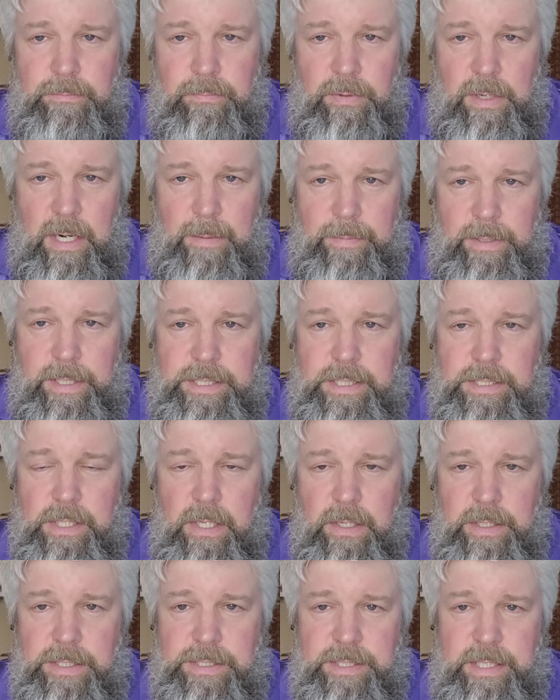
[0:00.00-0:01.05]
properties as
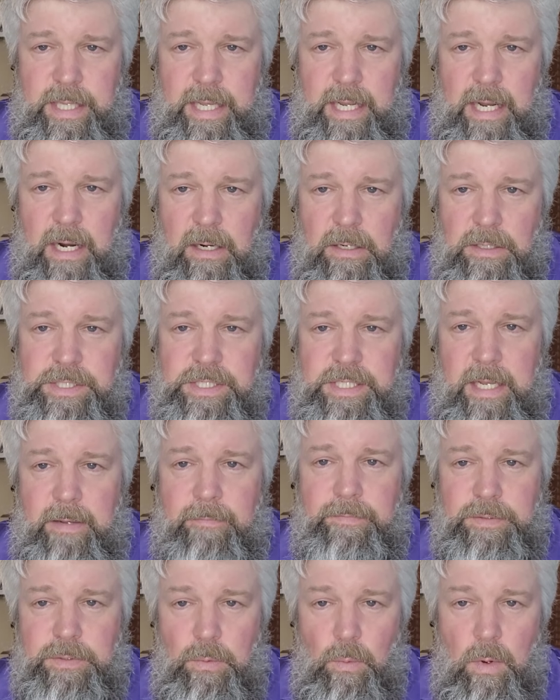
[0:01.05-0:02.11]
long as they are
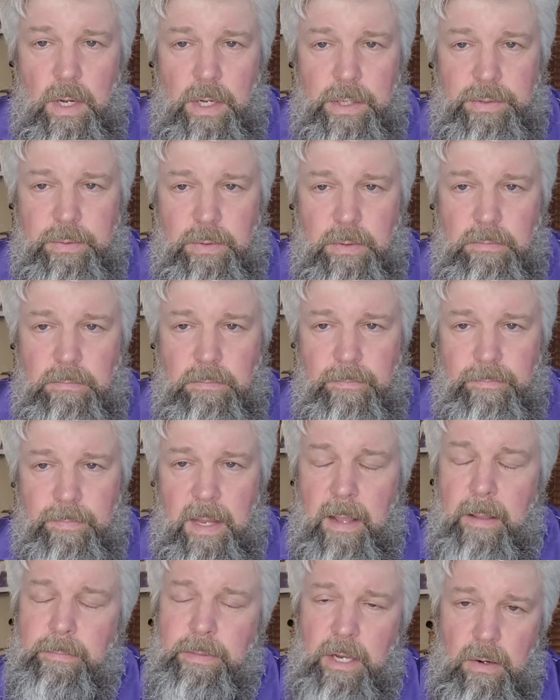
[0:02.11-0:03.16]
safe to walk through,
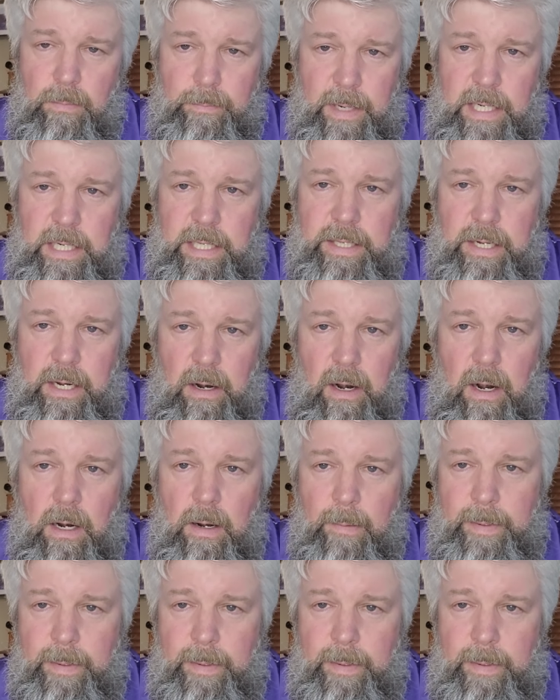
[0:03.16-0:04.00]
and there are many that are.